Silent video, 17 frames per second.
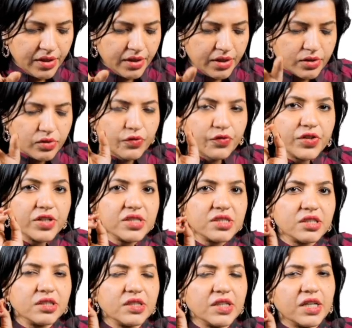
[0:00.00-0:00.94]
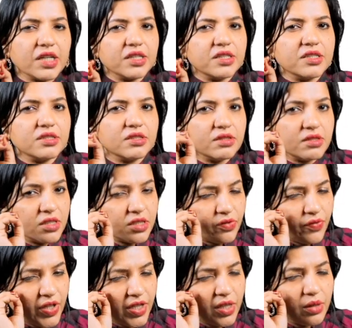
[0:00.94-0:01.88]
So first thing is, this is a
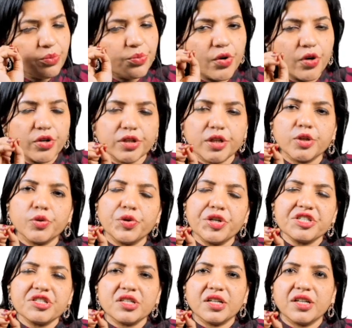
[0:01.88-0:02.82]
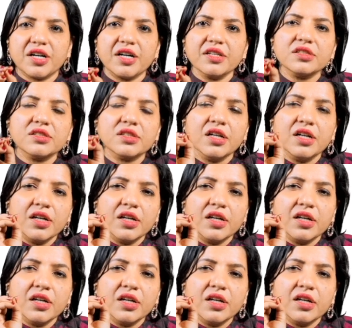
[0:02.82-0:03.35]
very important question asked,